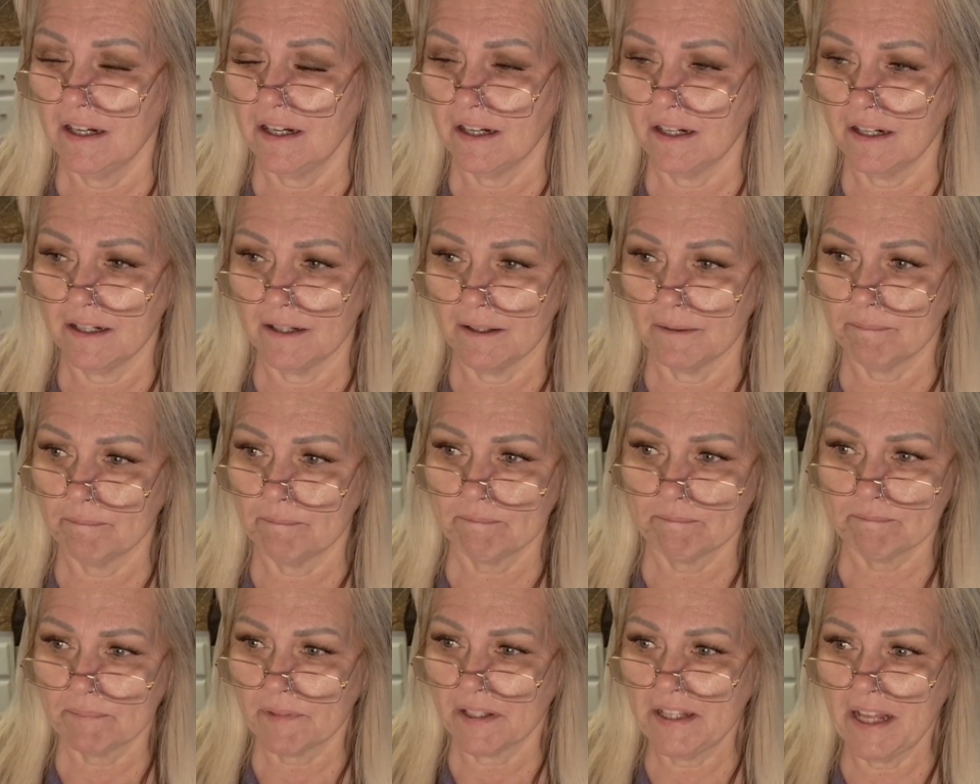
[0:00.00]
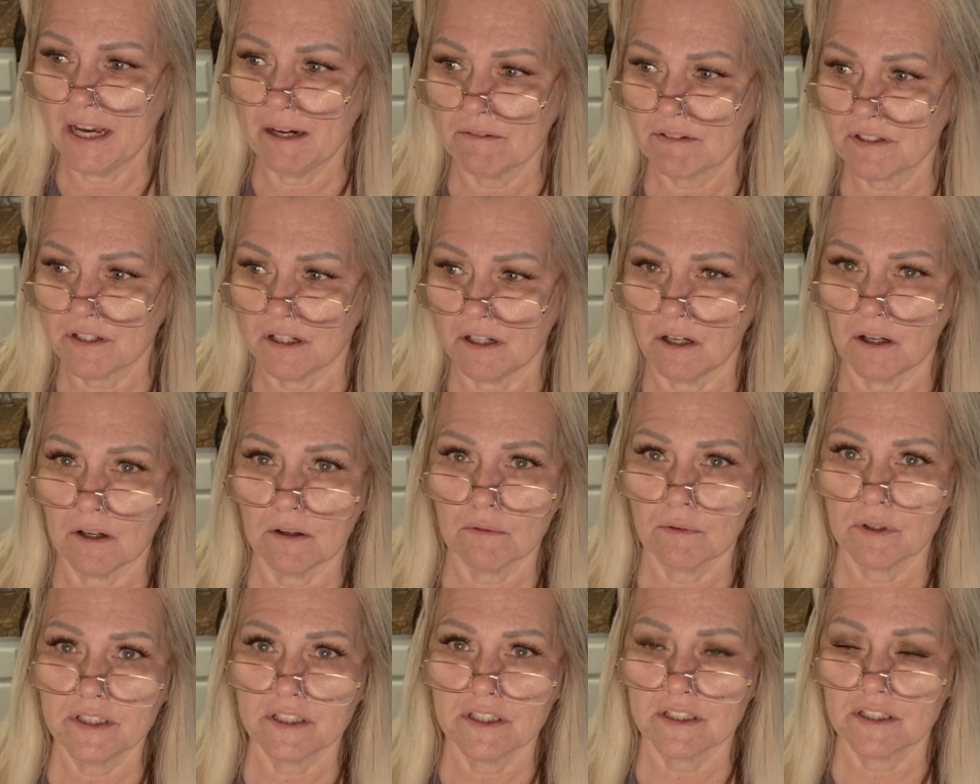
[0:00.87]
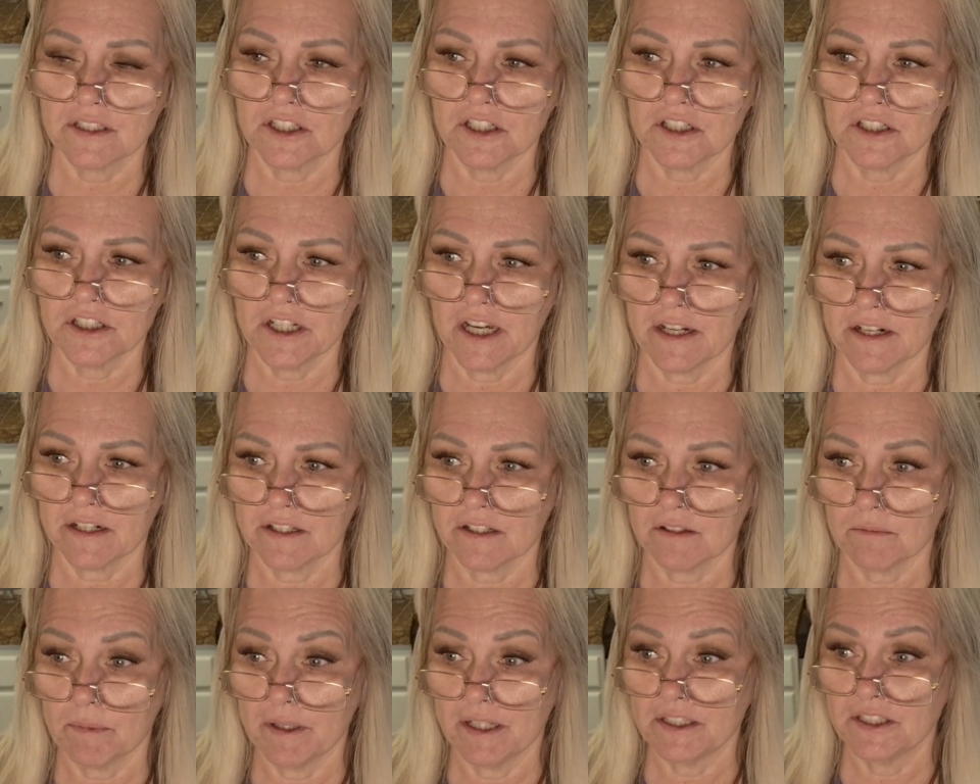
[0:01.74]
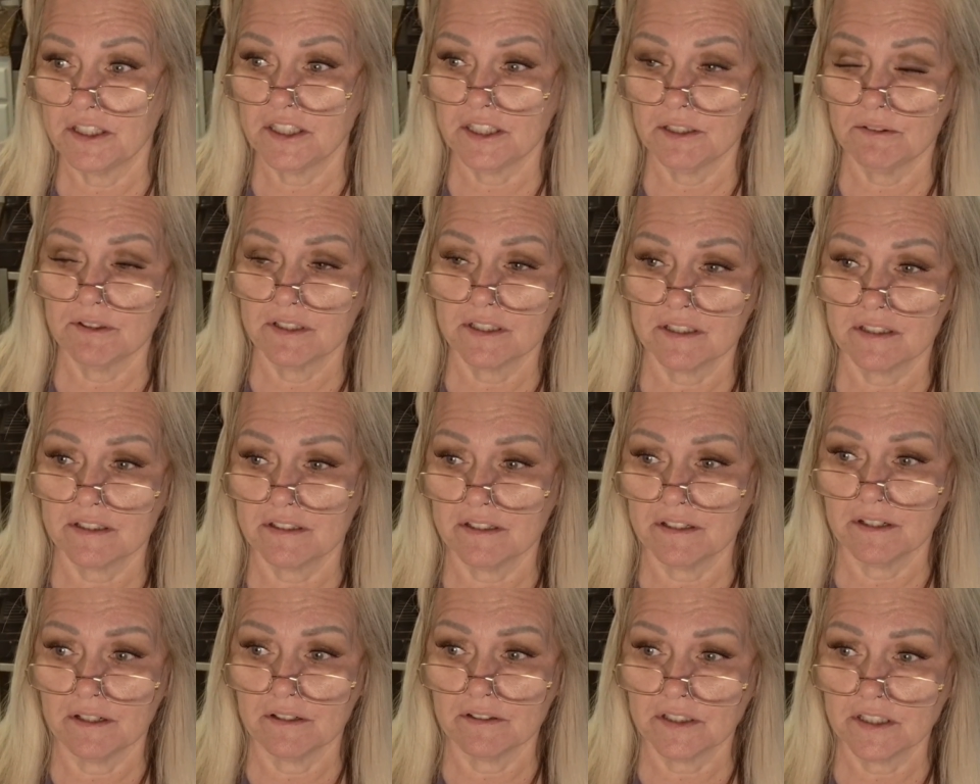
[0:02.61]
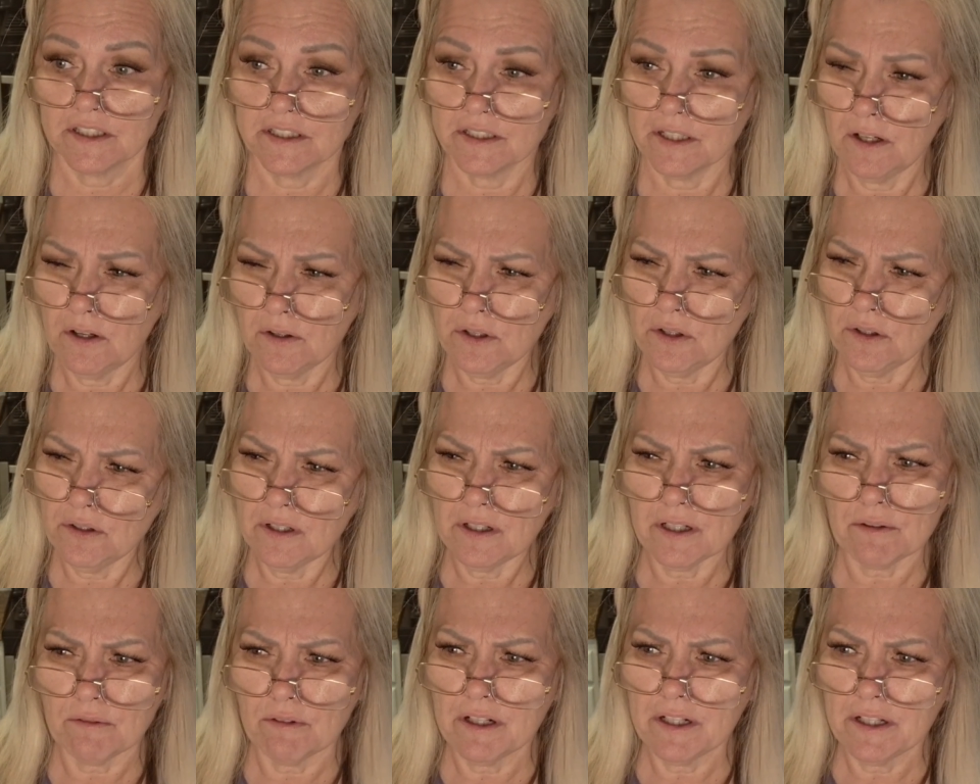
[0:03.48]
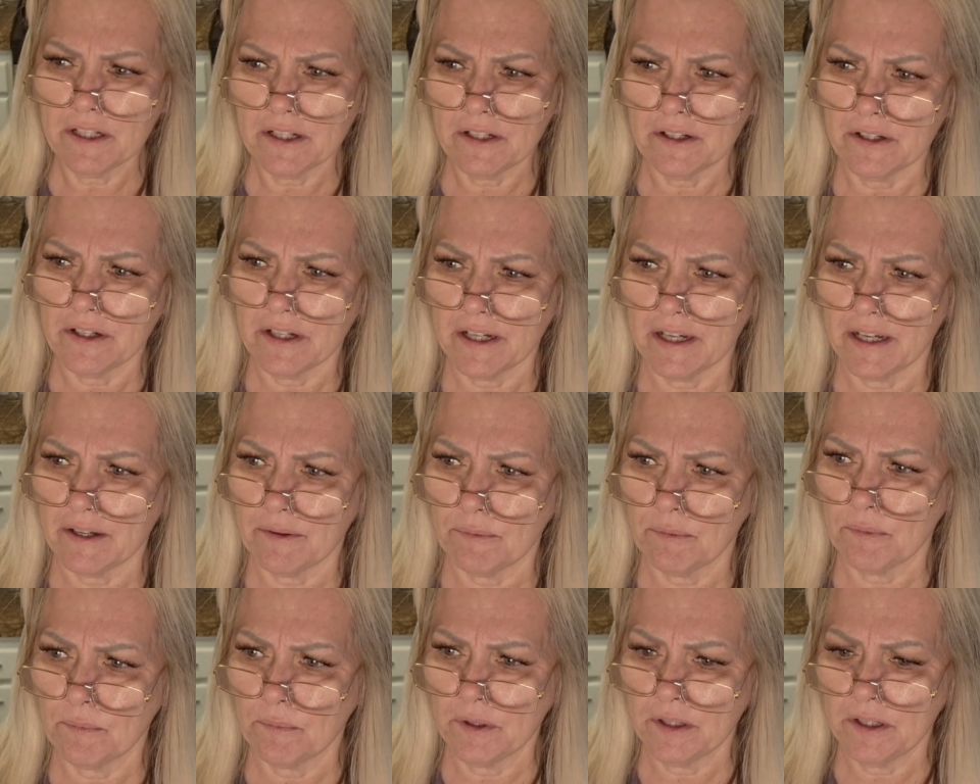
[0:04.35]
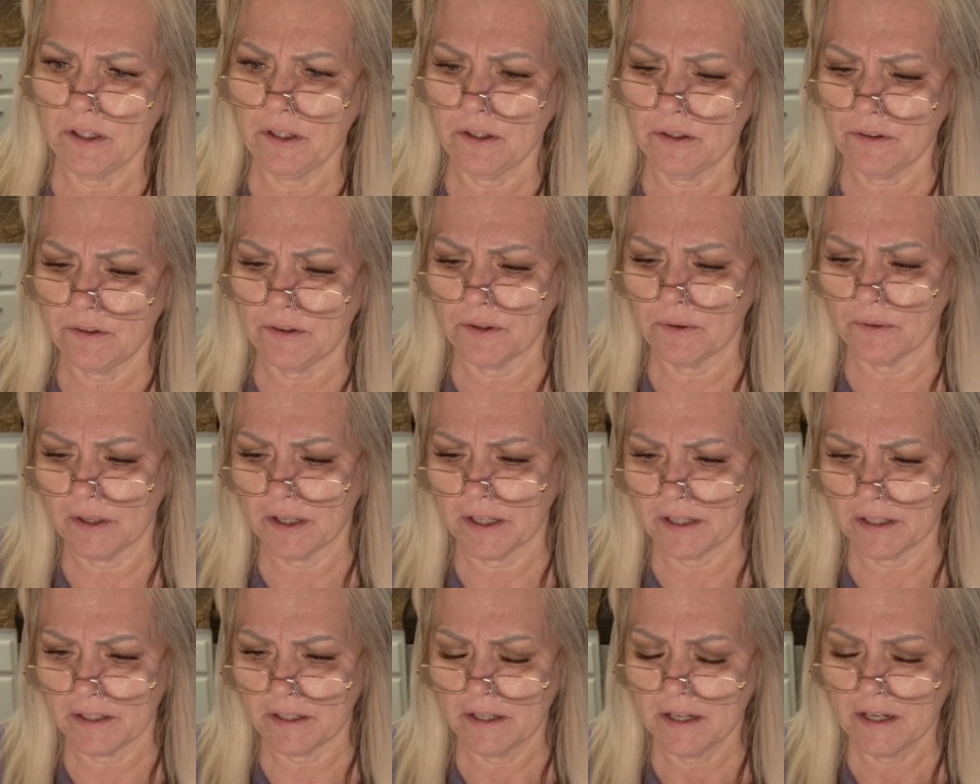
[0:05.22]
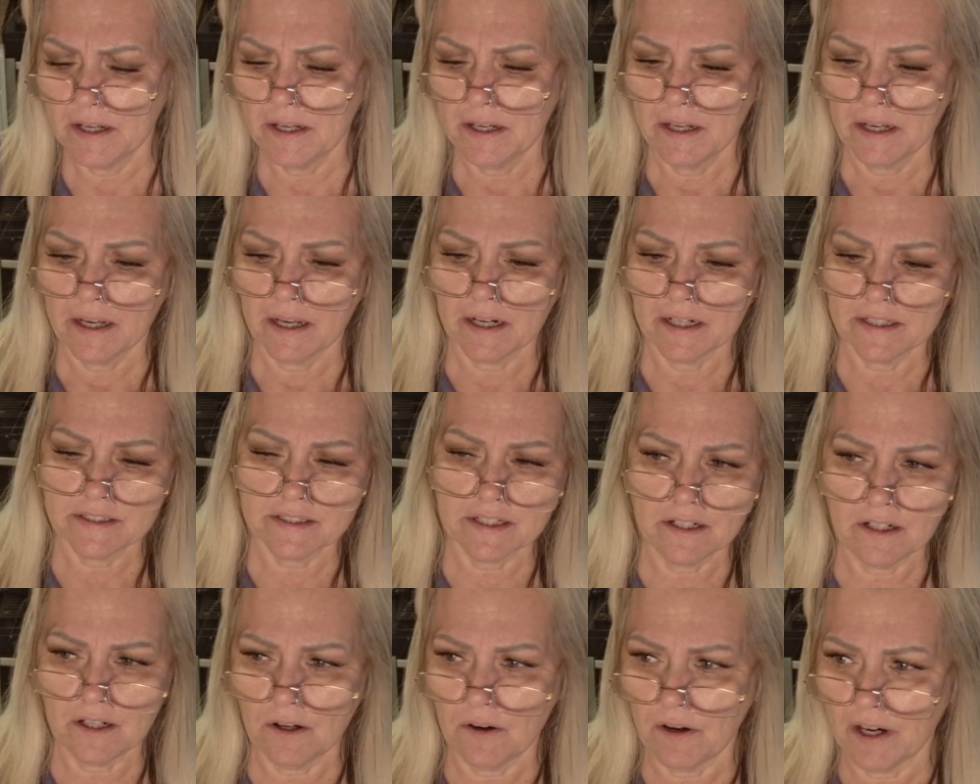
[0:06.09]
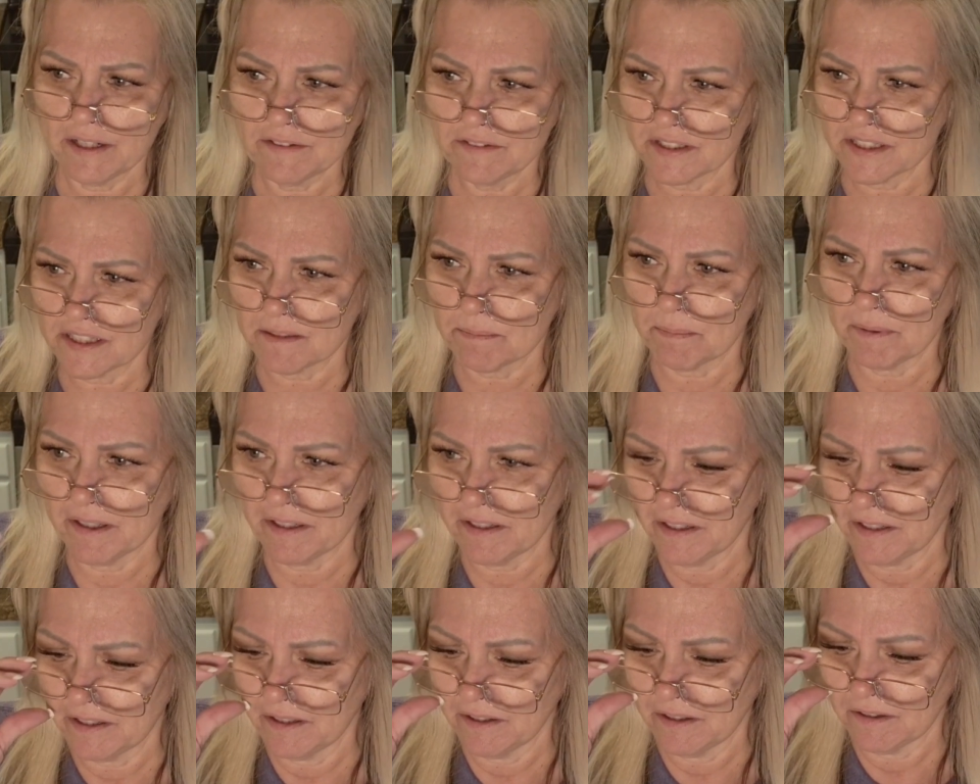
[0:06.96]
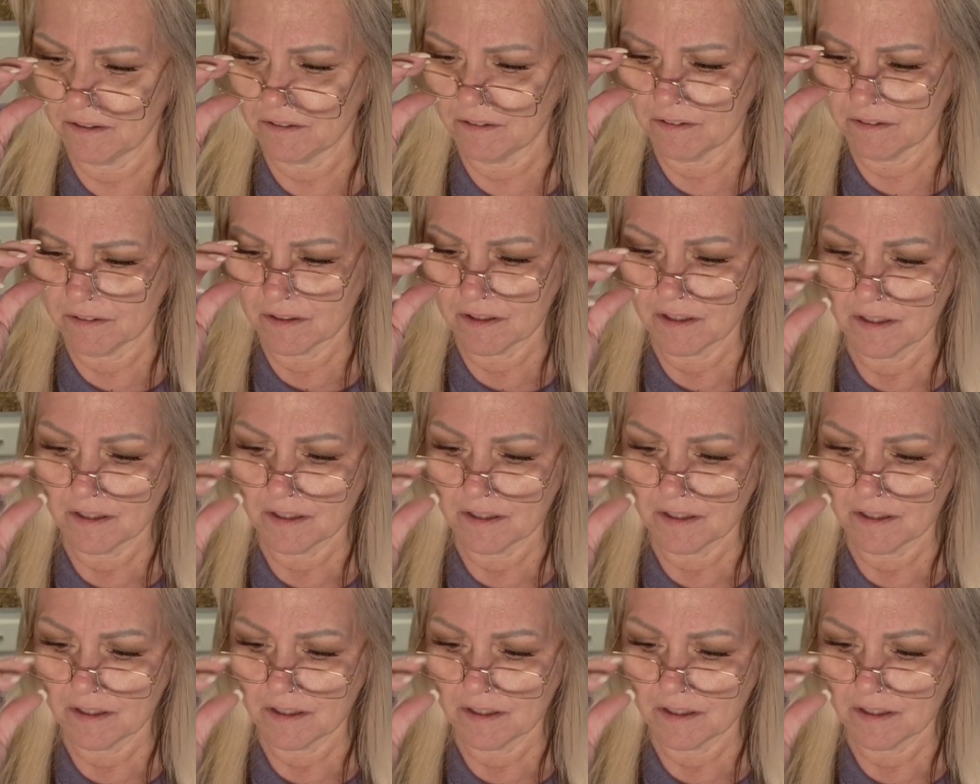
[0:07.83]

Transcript: and that was all. We just chit chat a little bit. And she was, she said, oh, you look really good. What are you doing? And I said, oh, I've just been,